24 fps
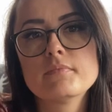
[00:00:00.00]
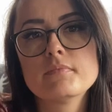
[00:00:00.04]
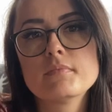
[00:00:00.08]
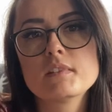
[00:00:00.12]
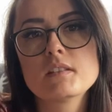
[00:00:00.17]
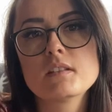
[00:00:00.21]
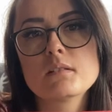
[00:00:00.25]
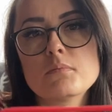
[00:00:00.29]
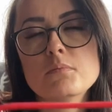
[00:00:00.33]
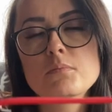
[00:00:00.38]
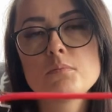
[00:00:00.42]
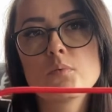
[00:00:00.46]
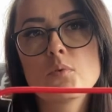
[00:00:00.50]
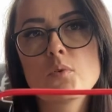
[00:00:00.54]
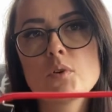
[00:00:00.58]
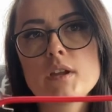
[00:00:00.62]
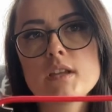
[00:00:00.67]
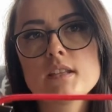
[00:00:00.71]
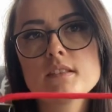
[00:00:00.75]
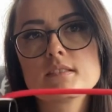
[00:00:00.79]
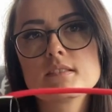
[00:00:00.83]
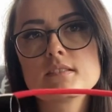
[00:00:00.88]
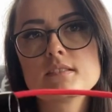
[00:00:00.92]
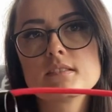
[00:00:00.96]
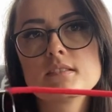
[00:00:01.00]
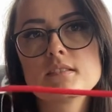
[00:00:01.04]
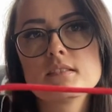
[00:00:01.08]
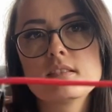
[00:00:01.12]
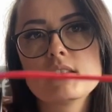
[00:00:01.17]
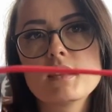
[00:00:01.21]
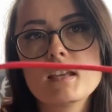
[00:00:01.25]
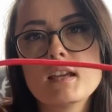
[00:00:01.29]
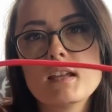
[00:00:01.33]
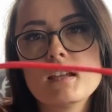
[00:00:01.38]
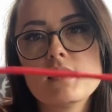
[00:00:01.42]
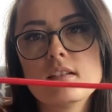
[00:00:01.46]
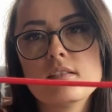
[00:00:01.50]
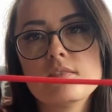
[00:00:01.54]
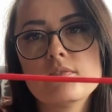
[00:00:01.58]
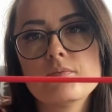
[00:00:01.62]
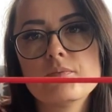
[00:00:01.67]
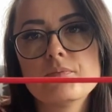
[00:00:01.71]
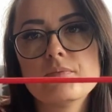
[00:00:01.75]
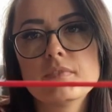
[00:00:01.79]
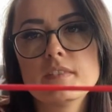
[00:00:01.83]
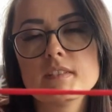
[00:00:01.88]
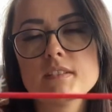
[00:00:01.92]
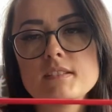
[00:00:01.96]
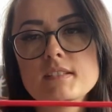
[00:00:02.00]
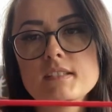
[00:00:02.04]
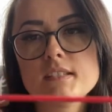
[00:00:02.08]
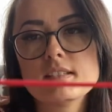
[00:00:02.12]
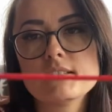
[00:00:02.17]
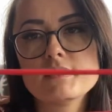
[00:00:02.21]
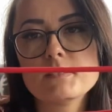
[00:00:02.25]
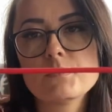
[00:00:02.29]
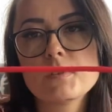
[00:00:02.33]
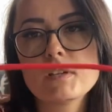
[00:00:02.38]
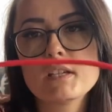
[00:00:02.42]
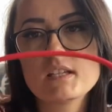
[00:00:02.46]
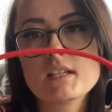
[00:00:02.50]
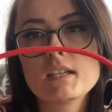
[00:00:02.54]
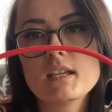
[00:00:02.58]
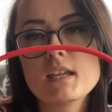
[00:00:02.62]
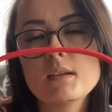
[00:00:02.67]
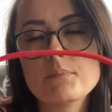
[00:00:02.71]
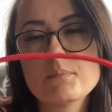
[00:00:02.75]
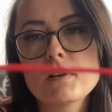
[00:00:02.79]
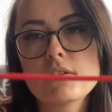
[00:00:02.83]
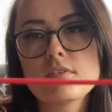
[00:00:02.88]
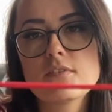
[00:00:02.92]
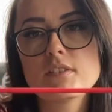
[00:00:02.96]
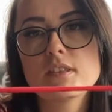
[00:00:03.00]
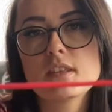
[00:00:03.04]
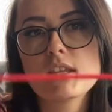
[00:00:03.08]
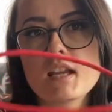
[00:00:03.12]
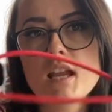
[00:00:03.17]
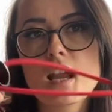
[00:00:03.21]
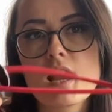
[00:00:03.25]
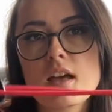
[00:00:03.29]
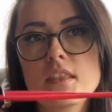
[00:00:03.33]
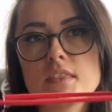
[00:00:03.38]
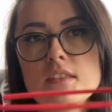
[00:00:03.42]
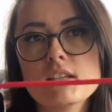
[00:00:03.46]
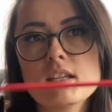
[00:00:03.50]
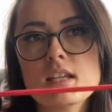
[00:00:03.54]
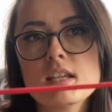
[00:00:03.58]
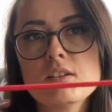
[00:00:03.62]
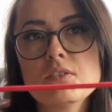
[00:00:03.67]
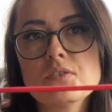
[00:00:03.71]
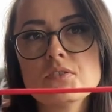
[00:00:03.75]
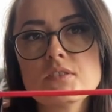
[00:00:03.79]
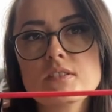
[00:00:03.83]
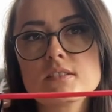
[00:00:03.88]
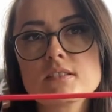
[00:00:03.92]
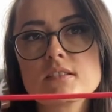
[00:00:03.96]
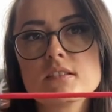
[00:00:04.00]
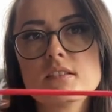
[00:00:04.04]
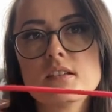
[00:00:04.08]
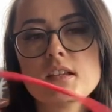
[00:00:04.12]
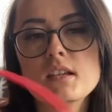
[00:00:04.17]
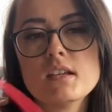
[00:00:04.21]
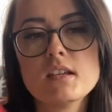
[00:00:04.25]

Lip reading: double points, then it's an easy way to keep everything on the needles.